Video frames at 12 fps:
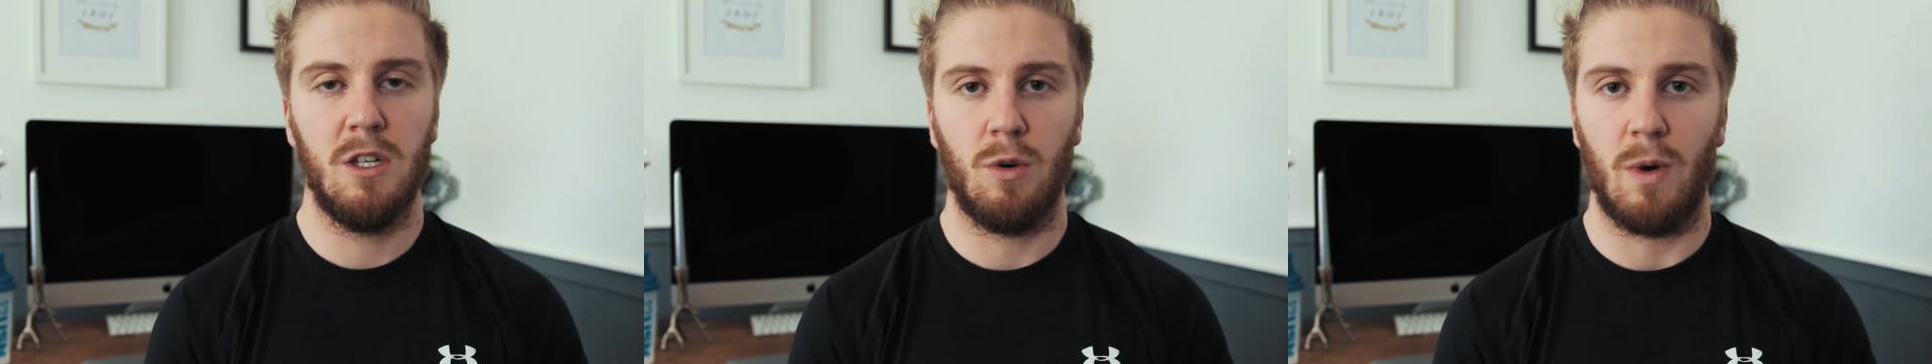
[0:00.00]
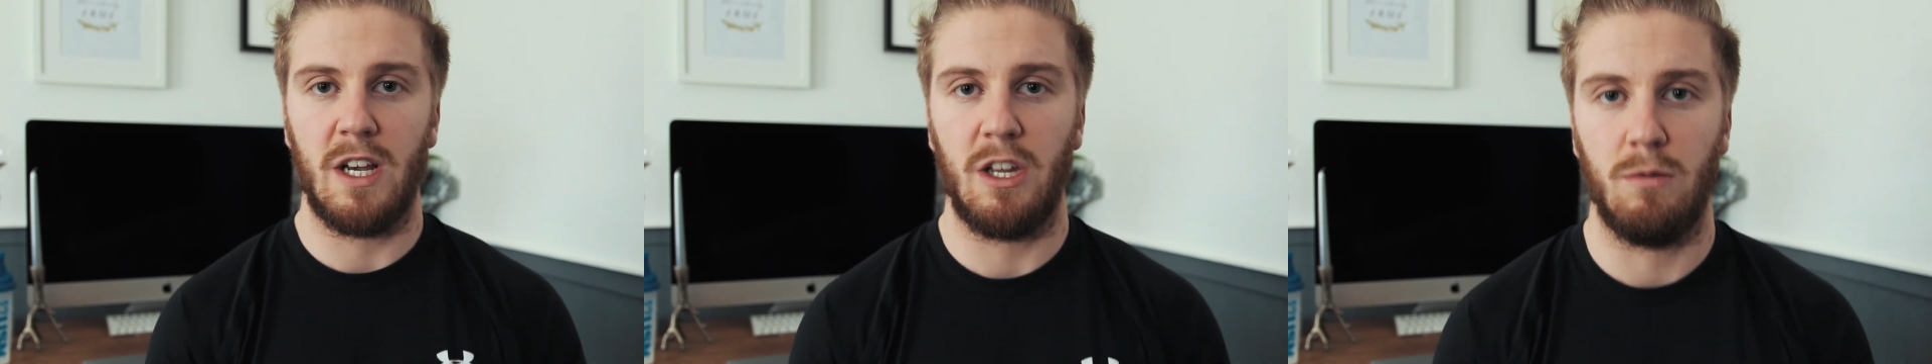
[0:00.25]

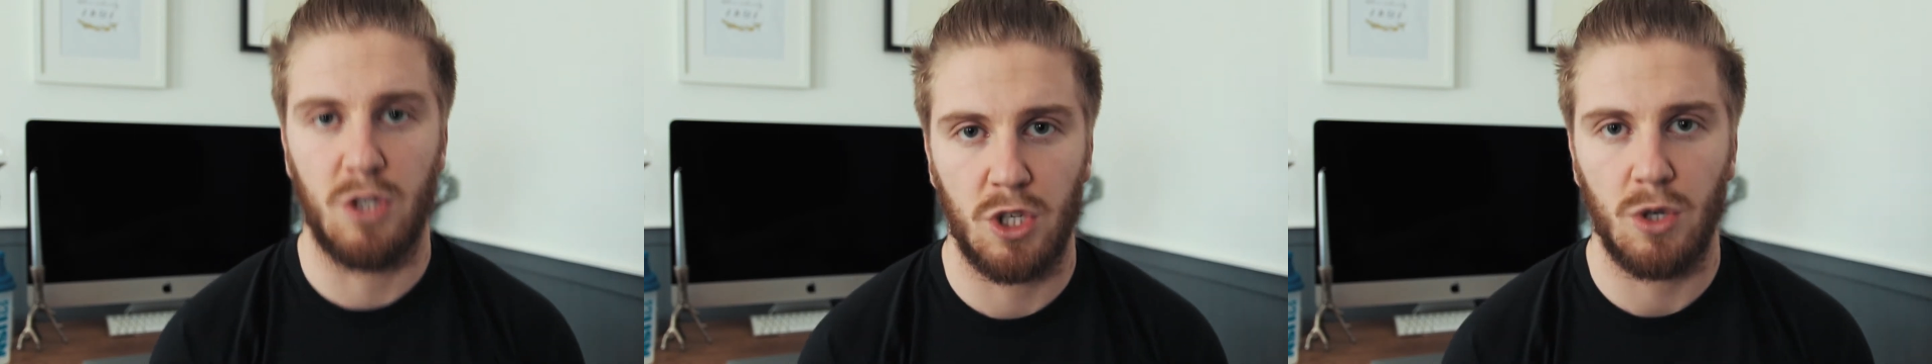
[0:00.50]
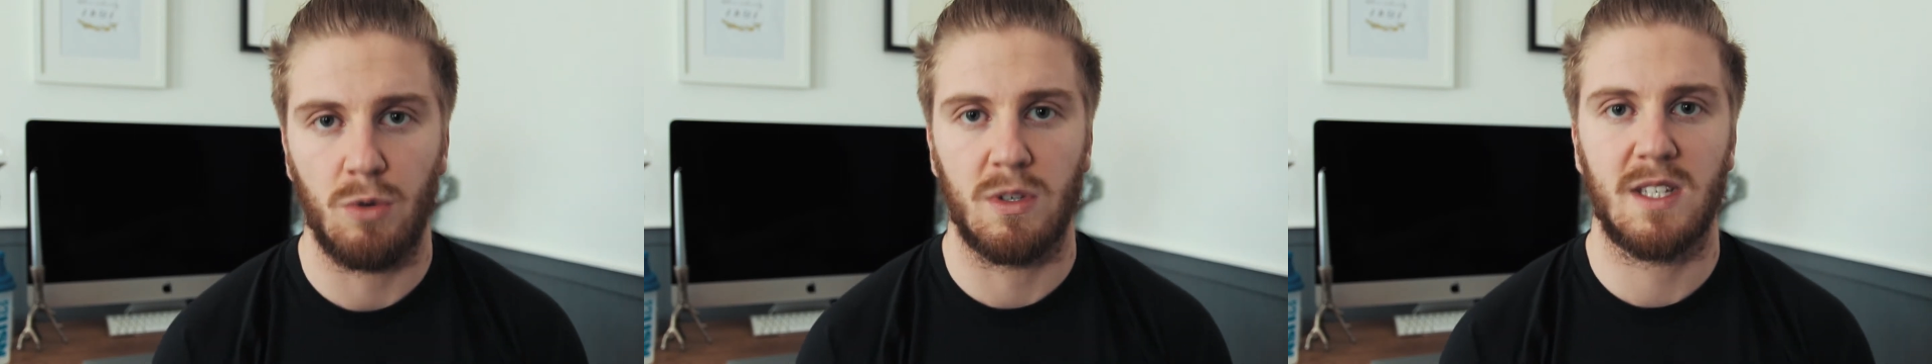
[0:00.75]
when you
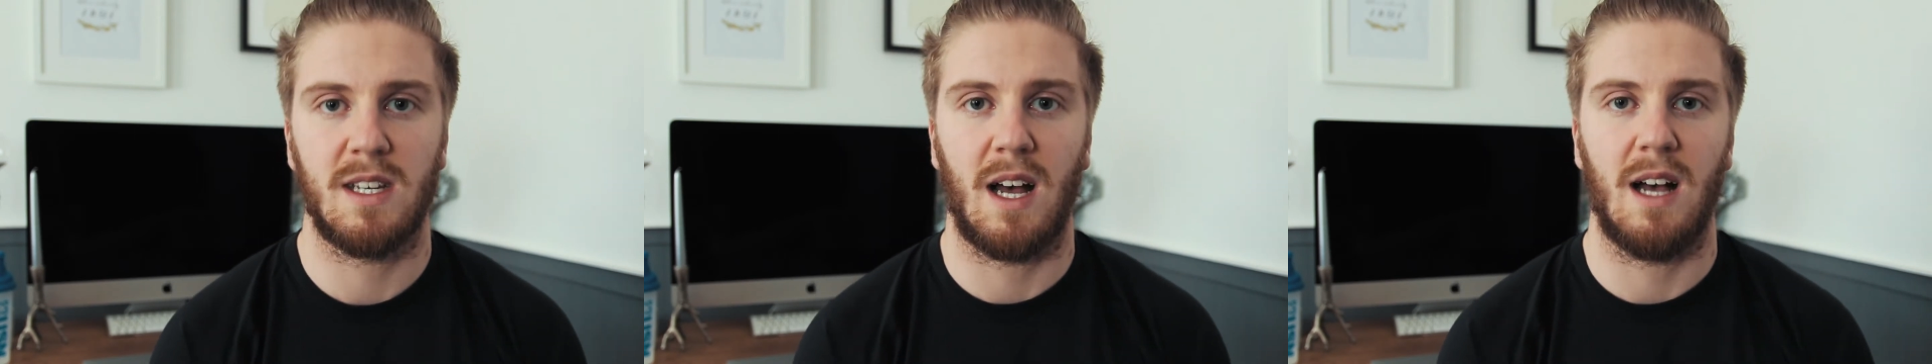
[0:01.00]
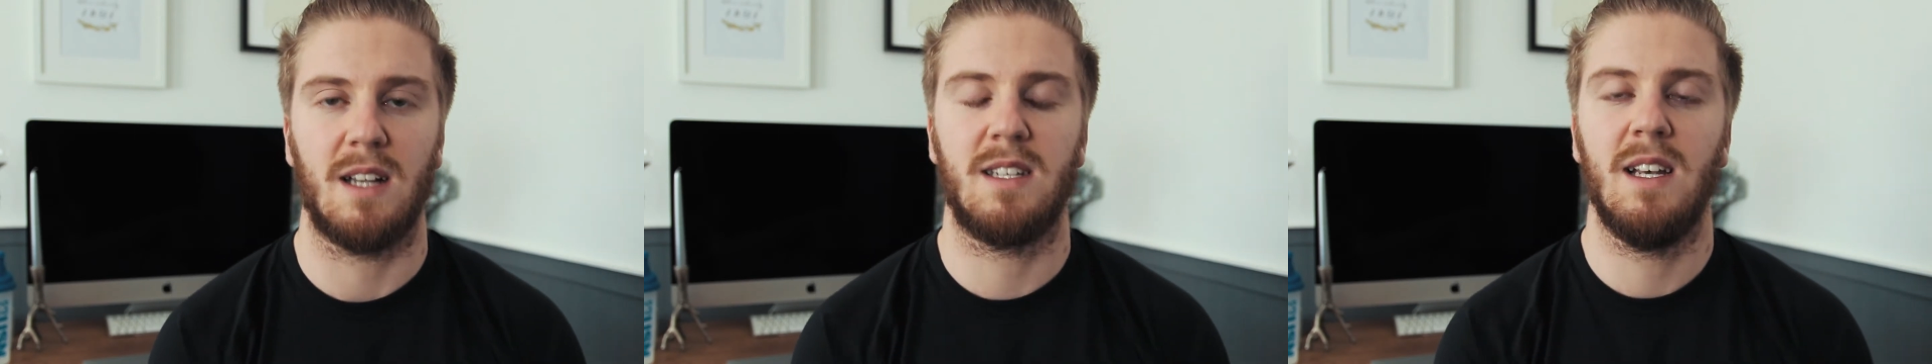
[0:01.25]
do
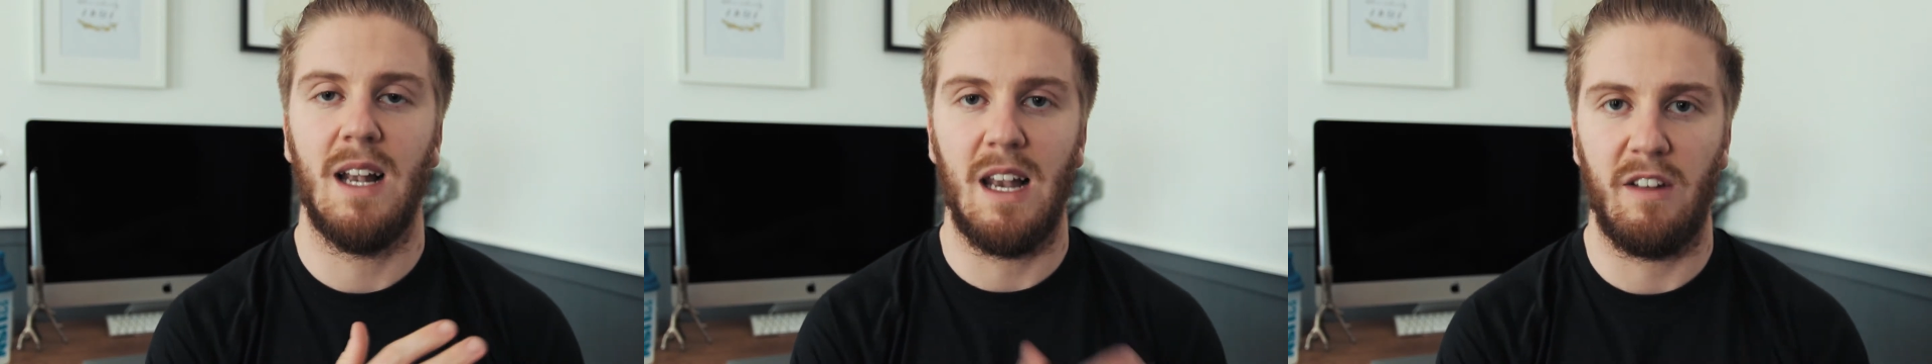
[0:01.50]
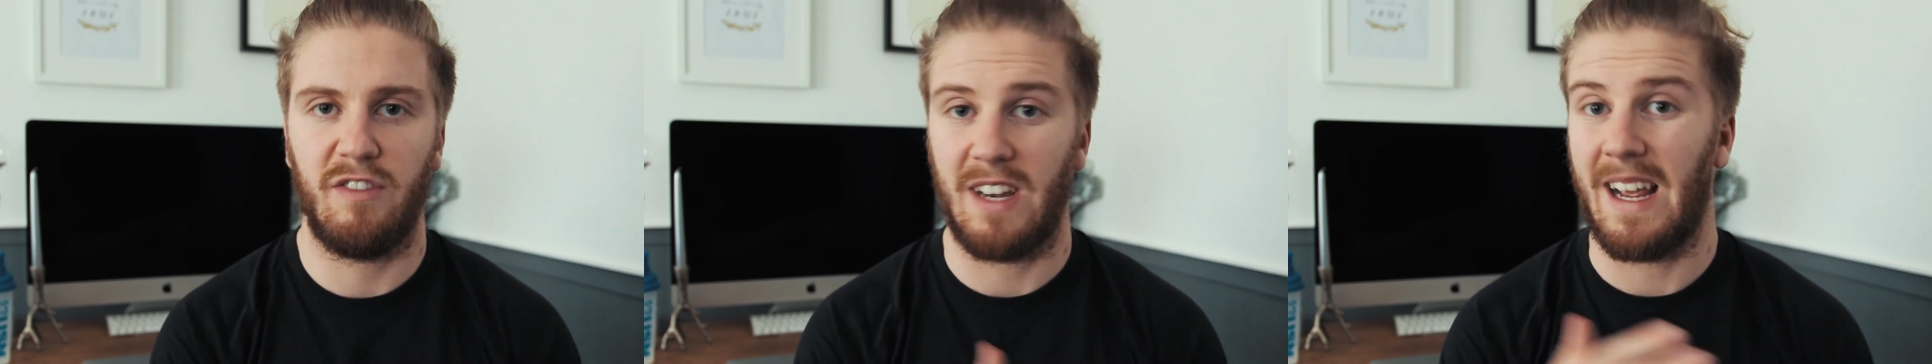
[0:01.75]
start
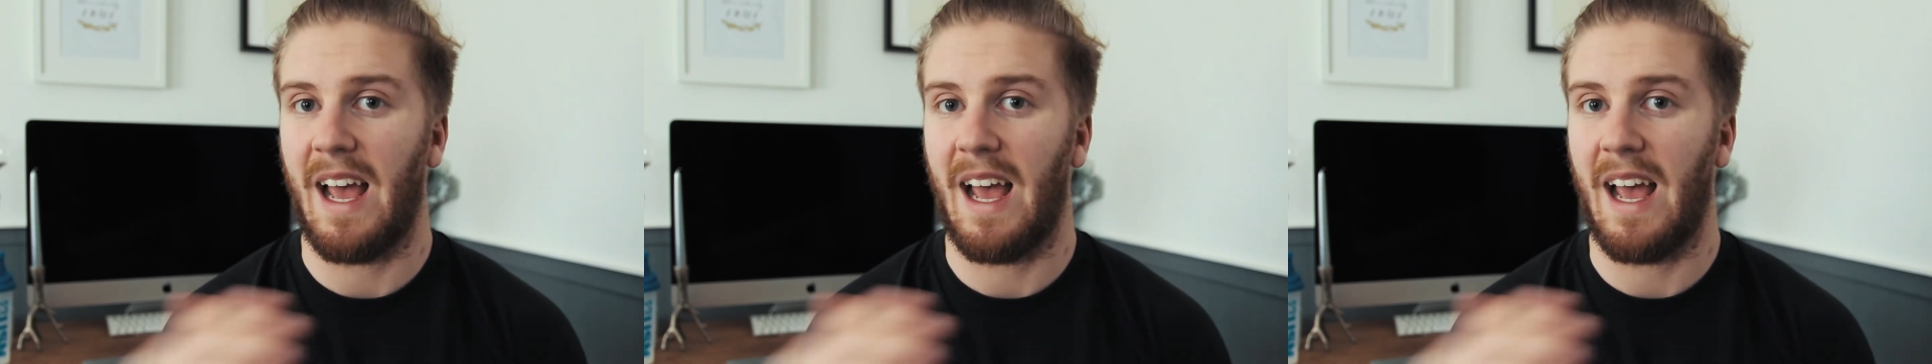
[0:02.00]
lifting